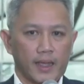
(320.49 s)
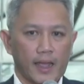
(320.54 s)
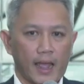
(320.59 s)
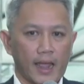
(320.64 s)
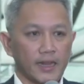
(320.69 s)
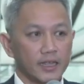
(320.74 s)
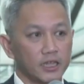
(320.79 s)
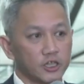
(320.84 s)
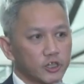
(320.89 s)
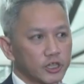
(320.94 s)

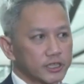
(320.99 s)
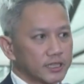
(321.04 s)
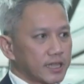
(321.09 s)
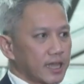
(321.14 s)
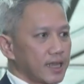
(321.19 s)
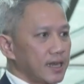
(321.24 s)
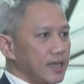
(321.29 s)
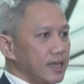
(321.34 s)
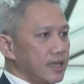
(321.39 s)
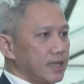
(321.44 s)
And
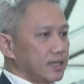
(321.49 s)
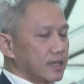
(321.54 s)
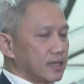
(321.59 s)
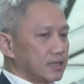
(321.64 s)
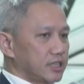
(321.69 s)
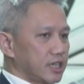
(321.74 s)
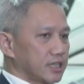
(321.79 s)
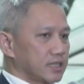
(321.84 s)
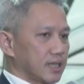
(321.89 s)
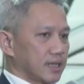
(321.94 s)
interestingly, in
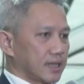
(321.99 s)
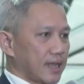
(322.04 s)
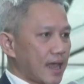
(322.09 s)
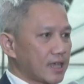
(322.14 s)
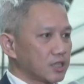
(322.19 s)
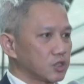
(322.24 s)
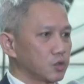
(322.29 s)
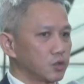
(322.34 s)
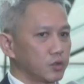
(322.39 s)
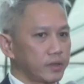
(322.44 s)
just the
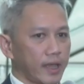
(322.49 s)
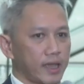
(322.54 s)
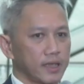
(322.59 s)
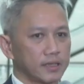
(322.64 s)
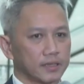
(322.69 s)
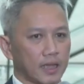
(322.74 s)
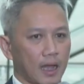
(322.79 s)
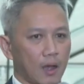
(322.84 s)
last 2 days,